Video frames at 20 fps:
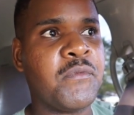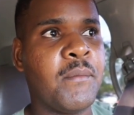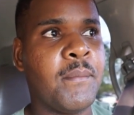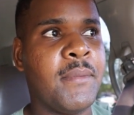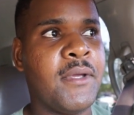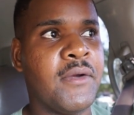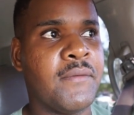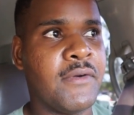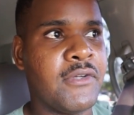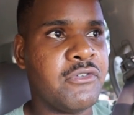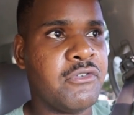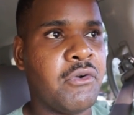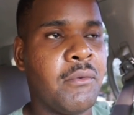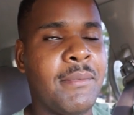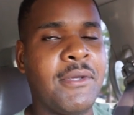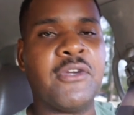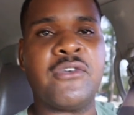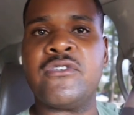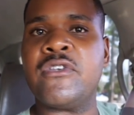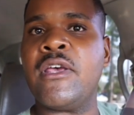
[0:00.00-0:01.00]
Be original, be
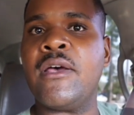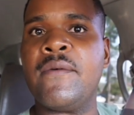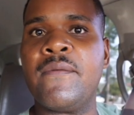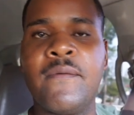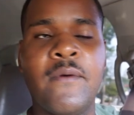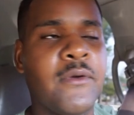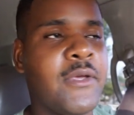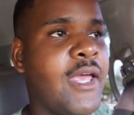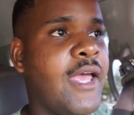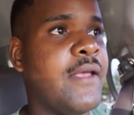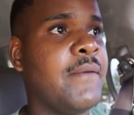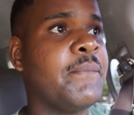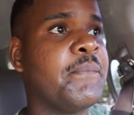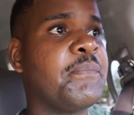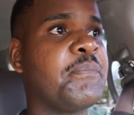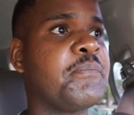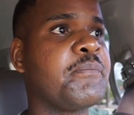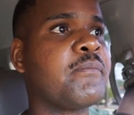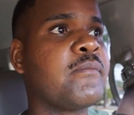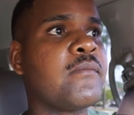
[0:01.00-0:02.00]
yourself, okay?
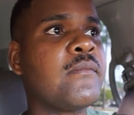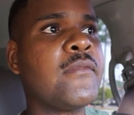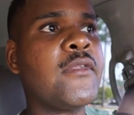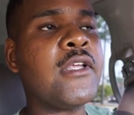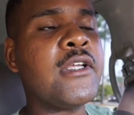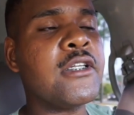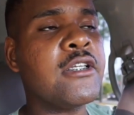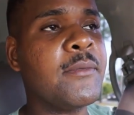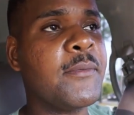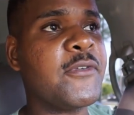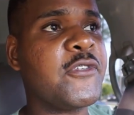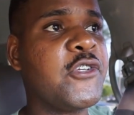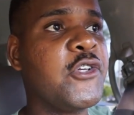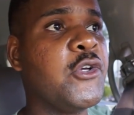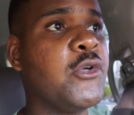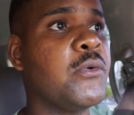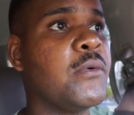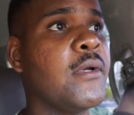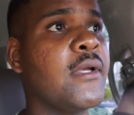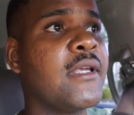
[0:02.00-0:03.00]
Number
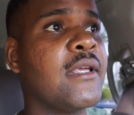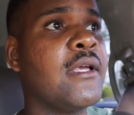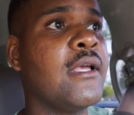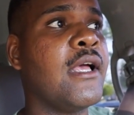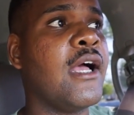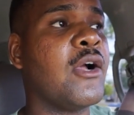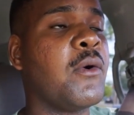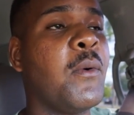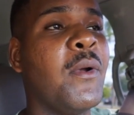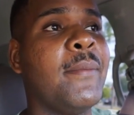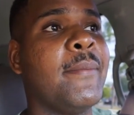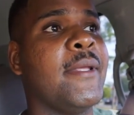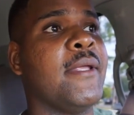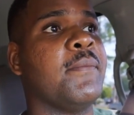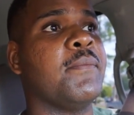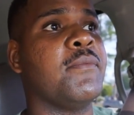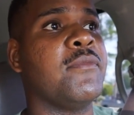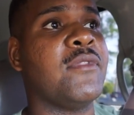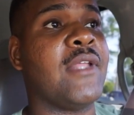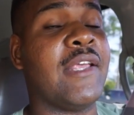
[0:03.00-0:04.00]
two, equipment.
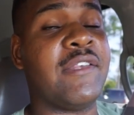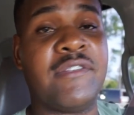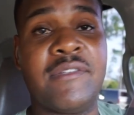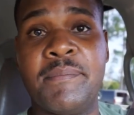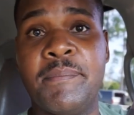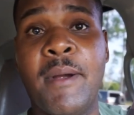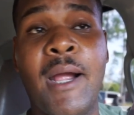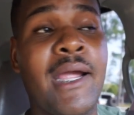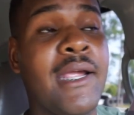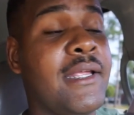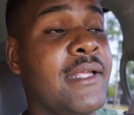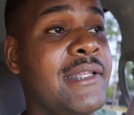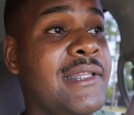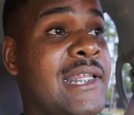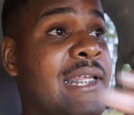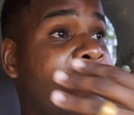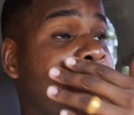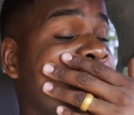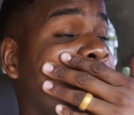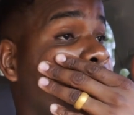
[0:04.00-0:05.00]
That's probably
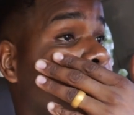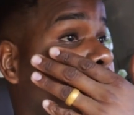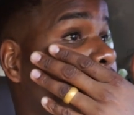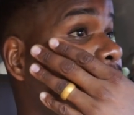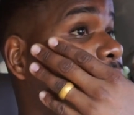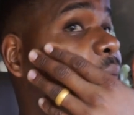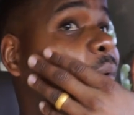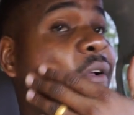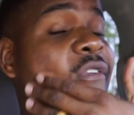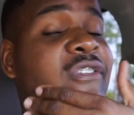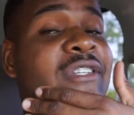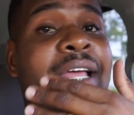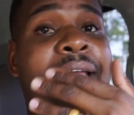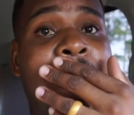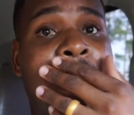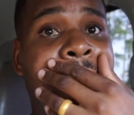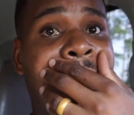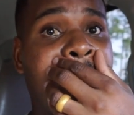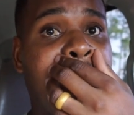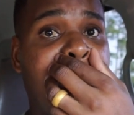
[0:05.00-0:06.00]
the number one question I
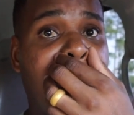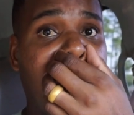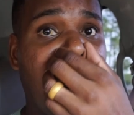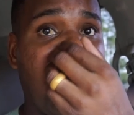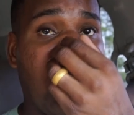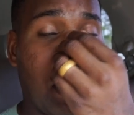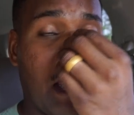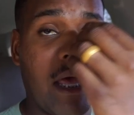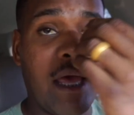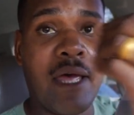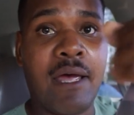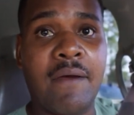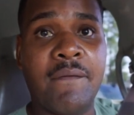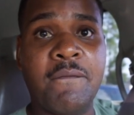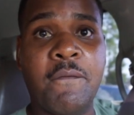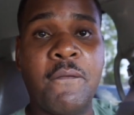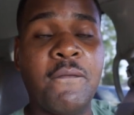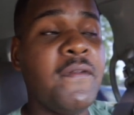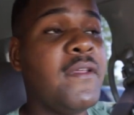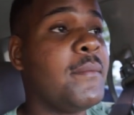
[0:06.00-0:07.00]
get
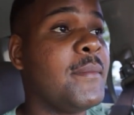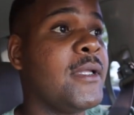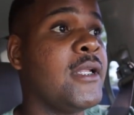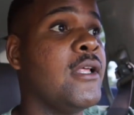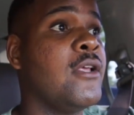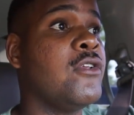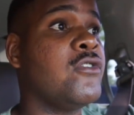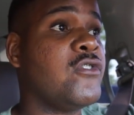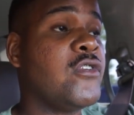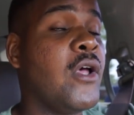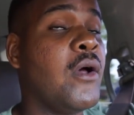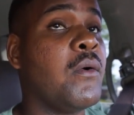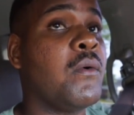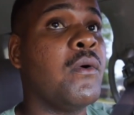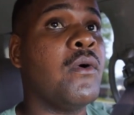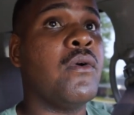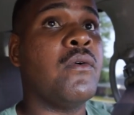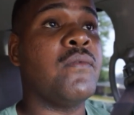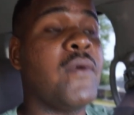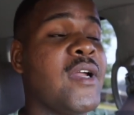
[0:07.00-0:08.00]
for filming. So
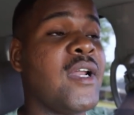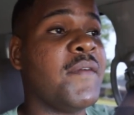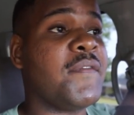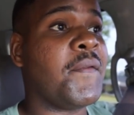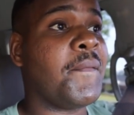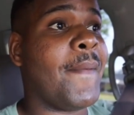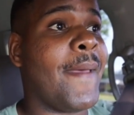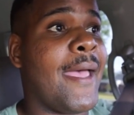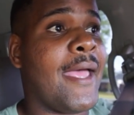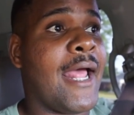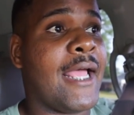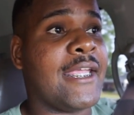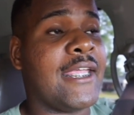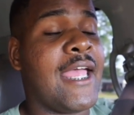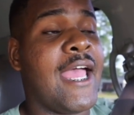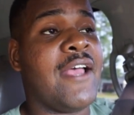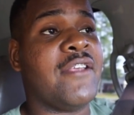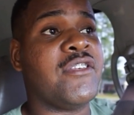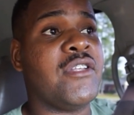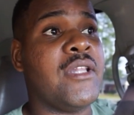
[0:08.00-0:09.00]
right off the bat, I get
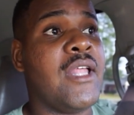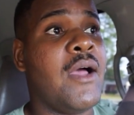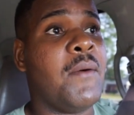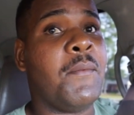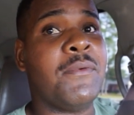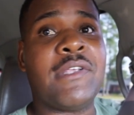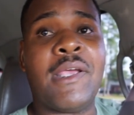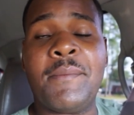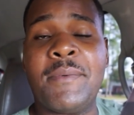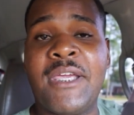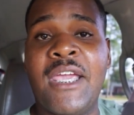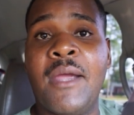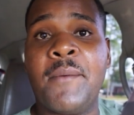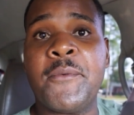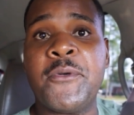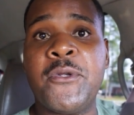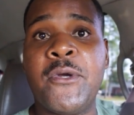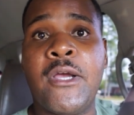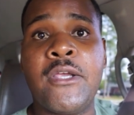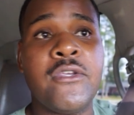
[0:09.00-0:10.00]
asked a lot, what type of
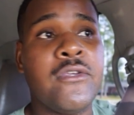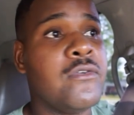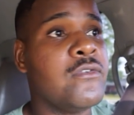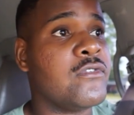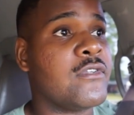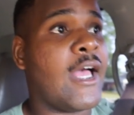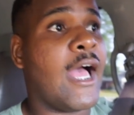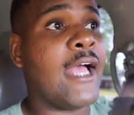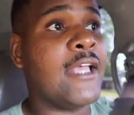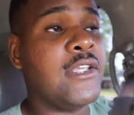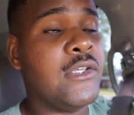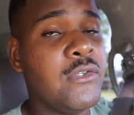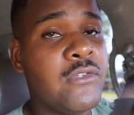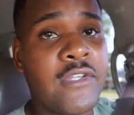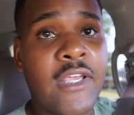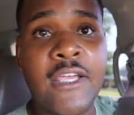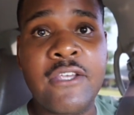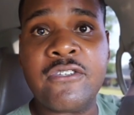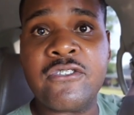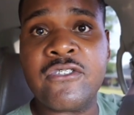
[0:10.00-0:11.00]
camera do I use? I use
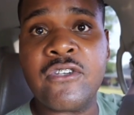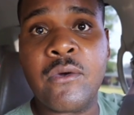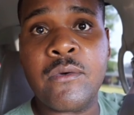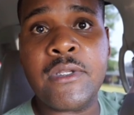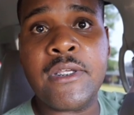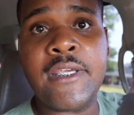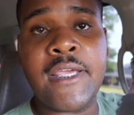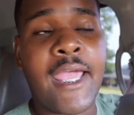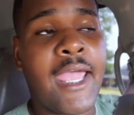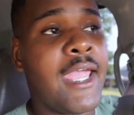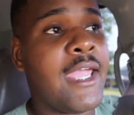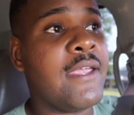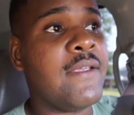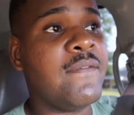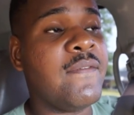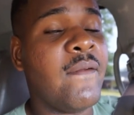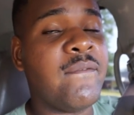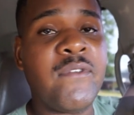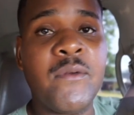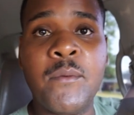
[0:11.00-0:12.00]
a Sony
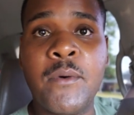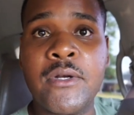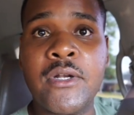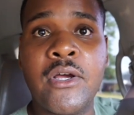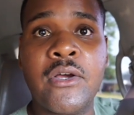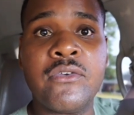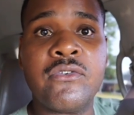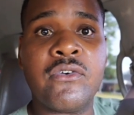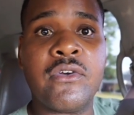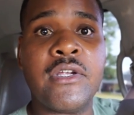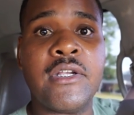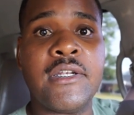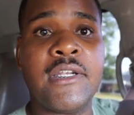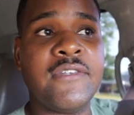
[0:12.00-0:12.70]
A5100.